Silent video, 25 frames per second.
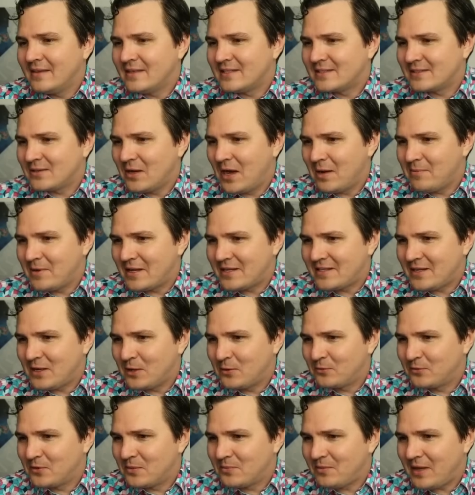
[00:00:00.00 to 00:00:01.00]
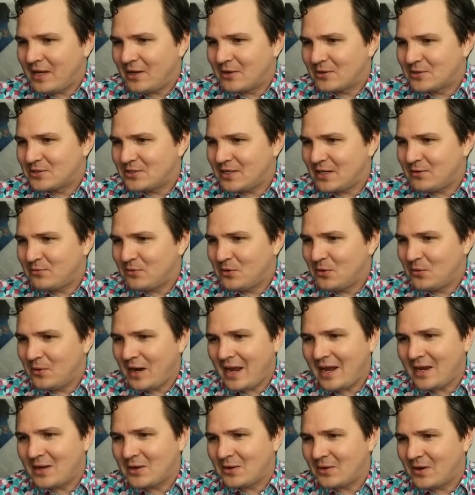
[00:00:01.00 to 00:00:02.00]
this comment here from Peter Schiff, who
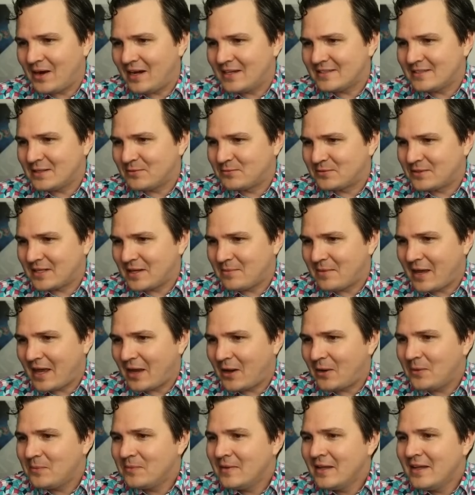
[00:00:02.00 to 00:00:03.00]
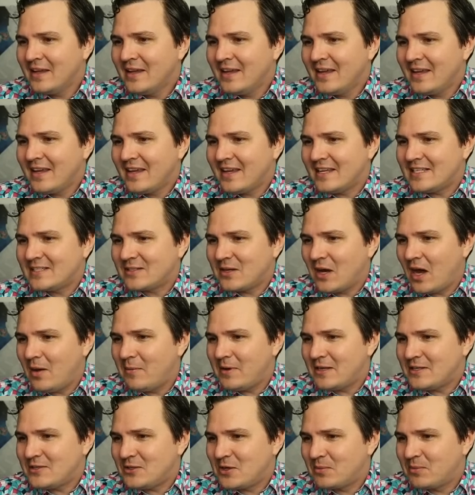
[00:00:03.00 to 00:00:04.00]
ran across it somehow. His
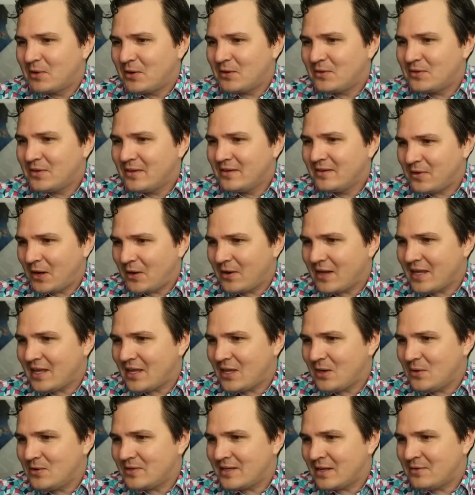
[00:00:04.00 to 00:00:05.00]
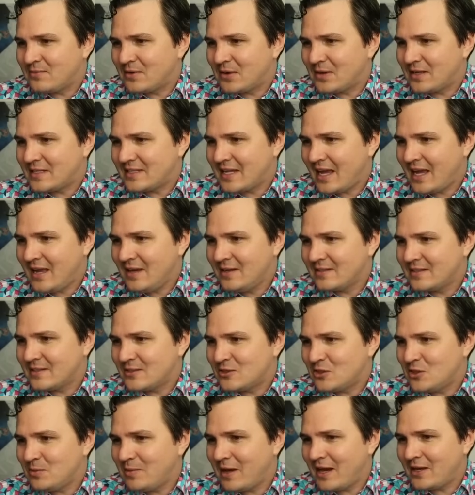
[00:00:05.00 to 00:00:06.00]
comment, you're both very cute and very
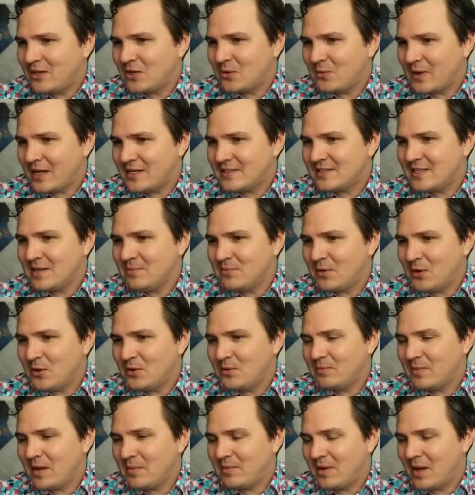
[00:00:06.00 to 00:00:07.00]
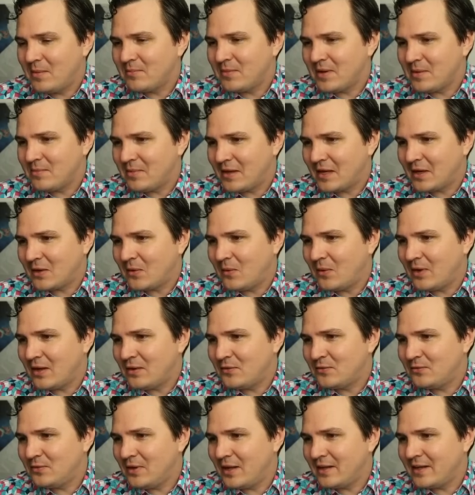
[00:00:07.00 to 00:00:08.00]
talented. Too bad you're wasting both by pumping
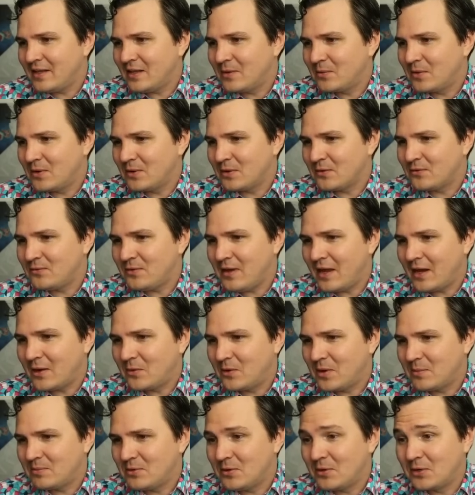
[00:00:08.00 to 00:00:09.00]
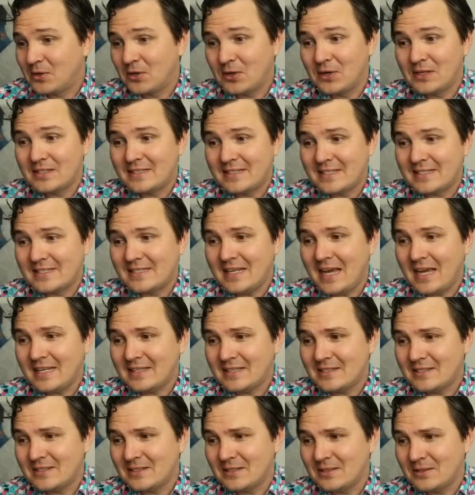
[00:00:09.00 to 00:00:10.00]
Bitcoin. Flooding the world with fiat cryptocurrency is
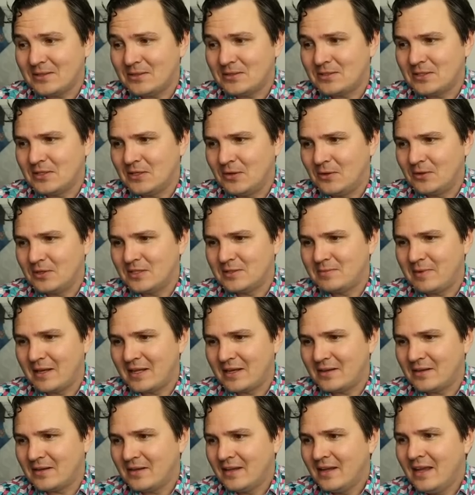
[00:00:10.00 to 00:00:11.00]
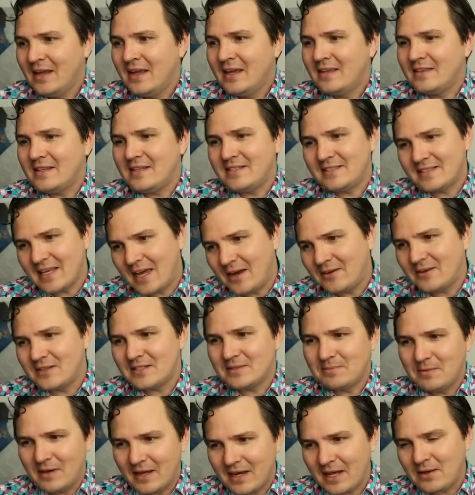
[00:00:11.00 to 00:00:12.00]
not the solution. Gold has been the
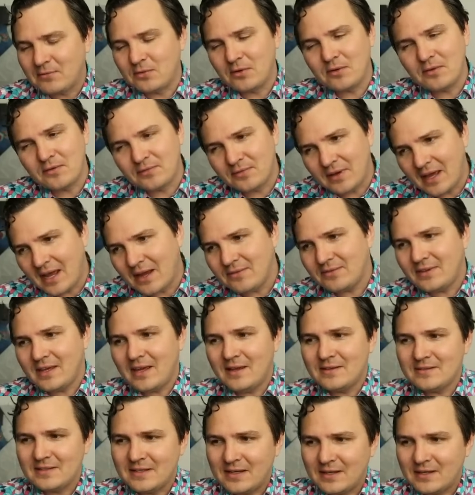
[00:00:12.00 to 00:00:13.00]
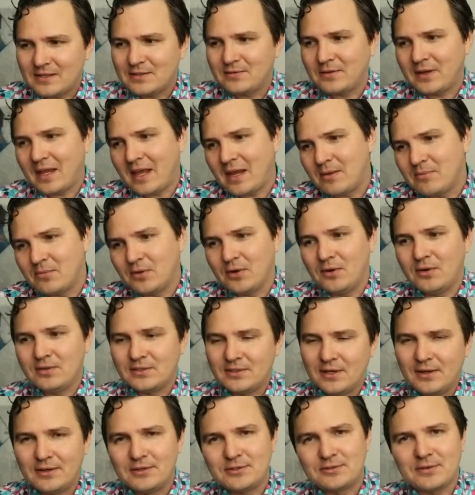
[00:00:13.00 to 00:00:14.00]
soundest money for over 5,000 years, but it ain't
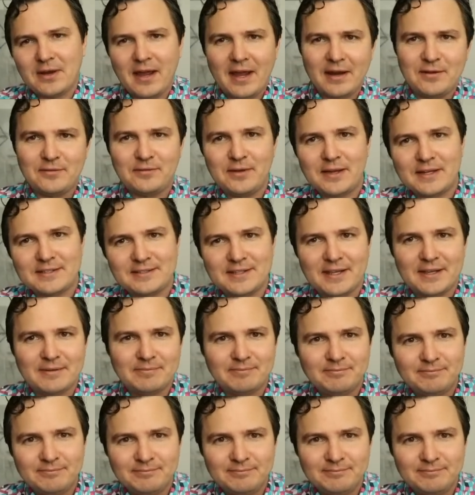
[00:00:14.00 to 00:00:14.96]
broke. Don't try to fix it.